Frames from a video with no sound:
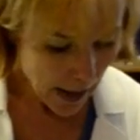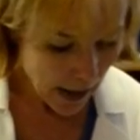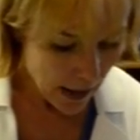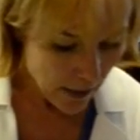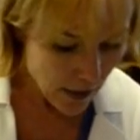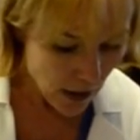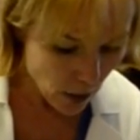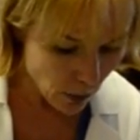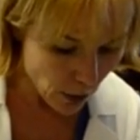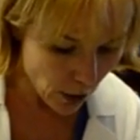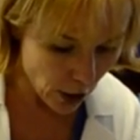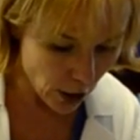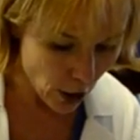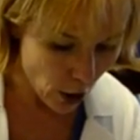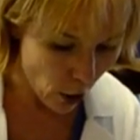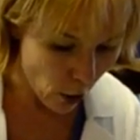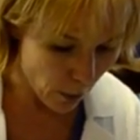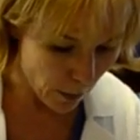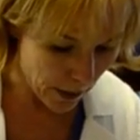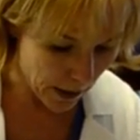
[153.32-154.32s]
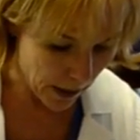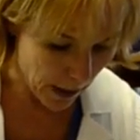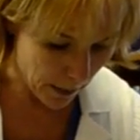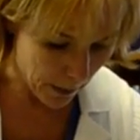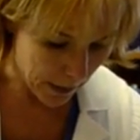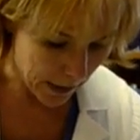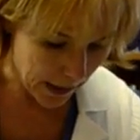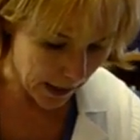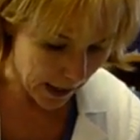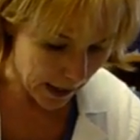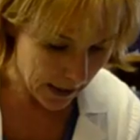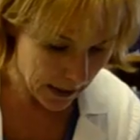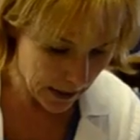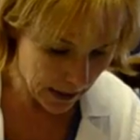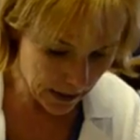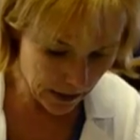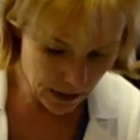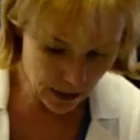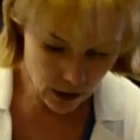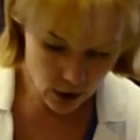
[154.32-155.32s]
And then we're going to open it up again,
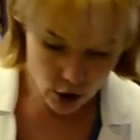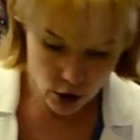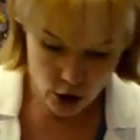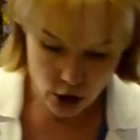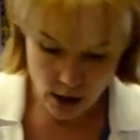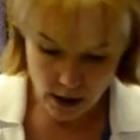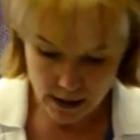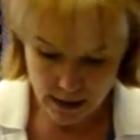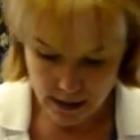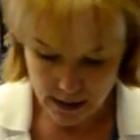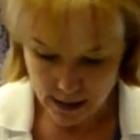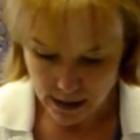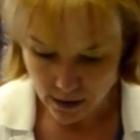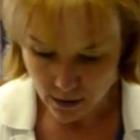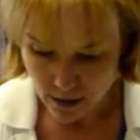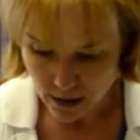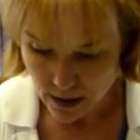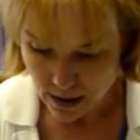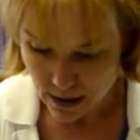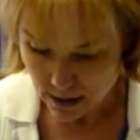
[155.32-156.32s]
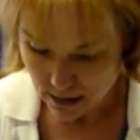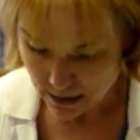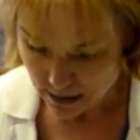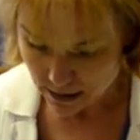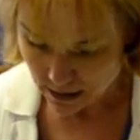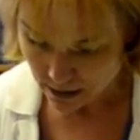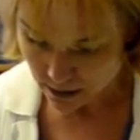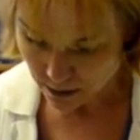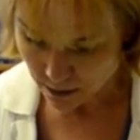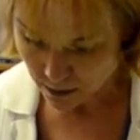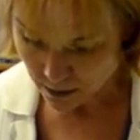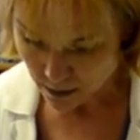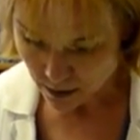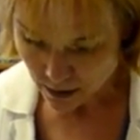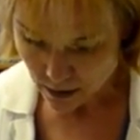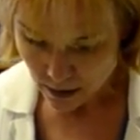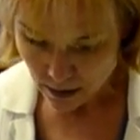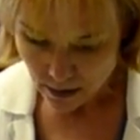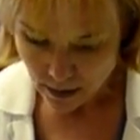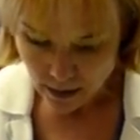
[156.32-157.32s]
just like this.
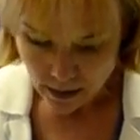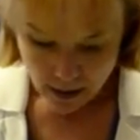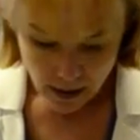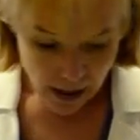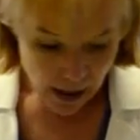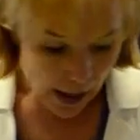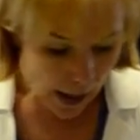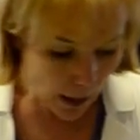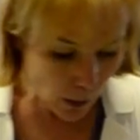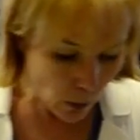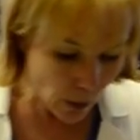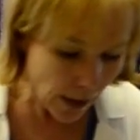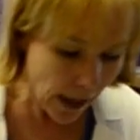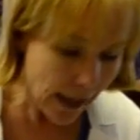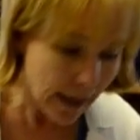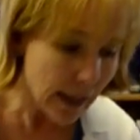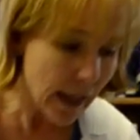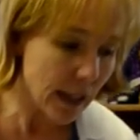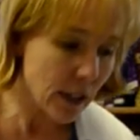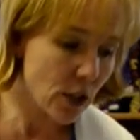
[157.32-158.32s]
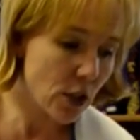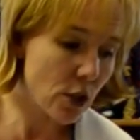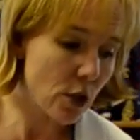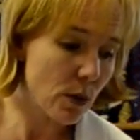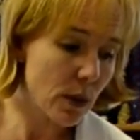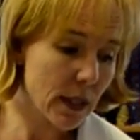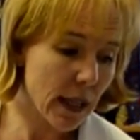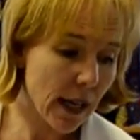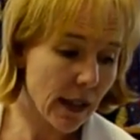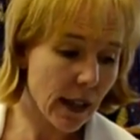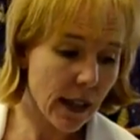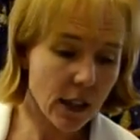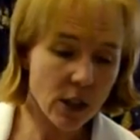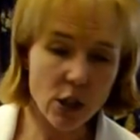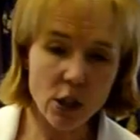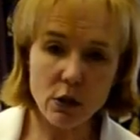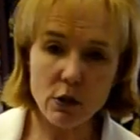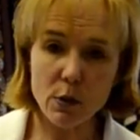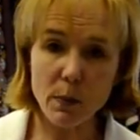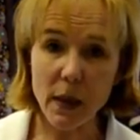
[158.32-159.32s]
And what I like to do is I like to
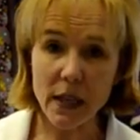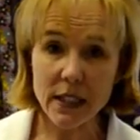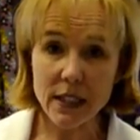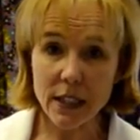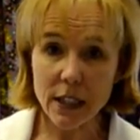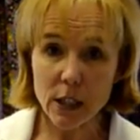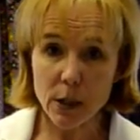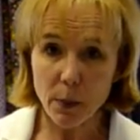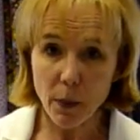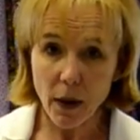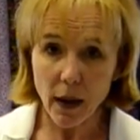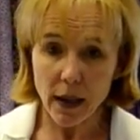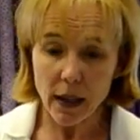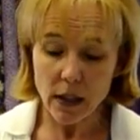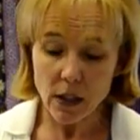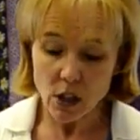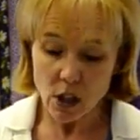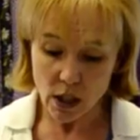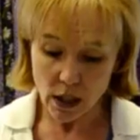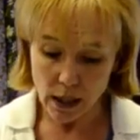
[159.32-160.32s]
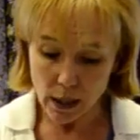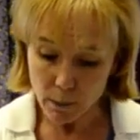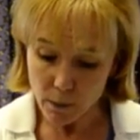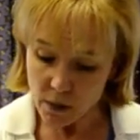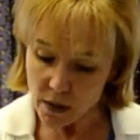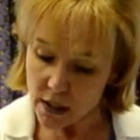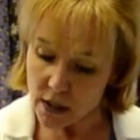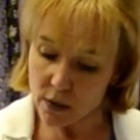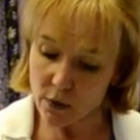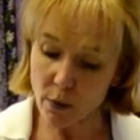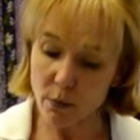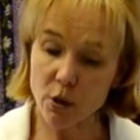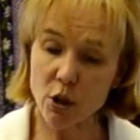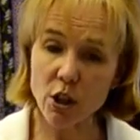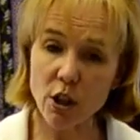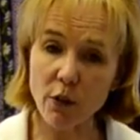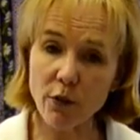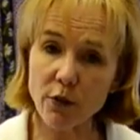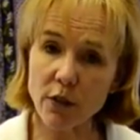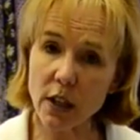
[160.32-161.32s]
use basting spray to keep things from
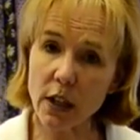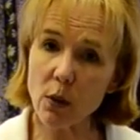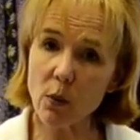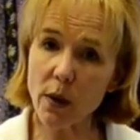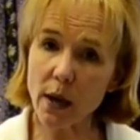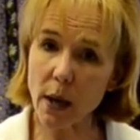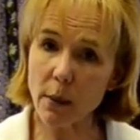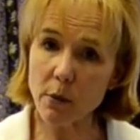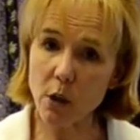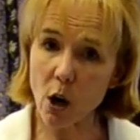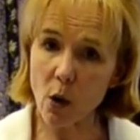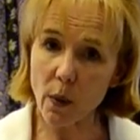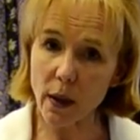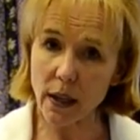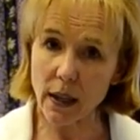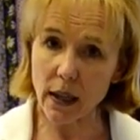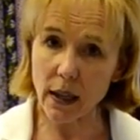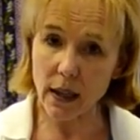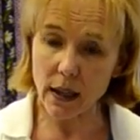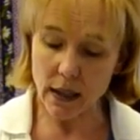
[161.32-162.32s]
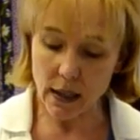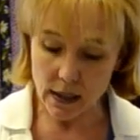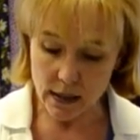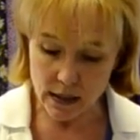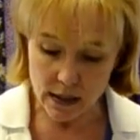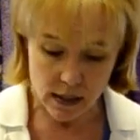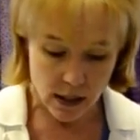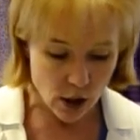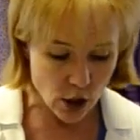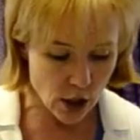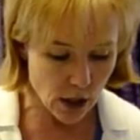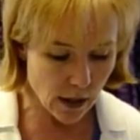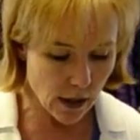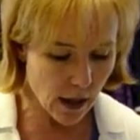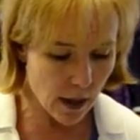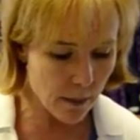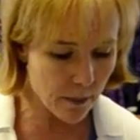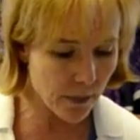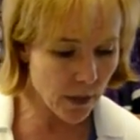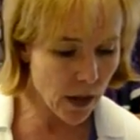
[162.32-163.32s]
shifting when I'm going in and stitching them.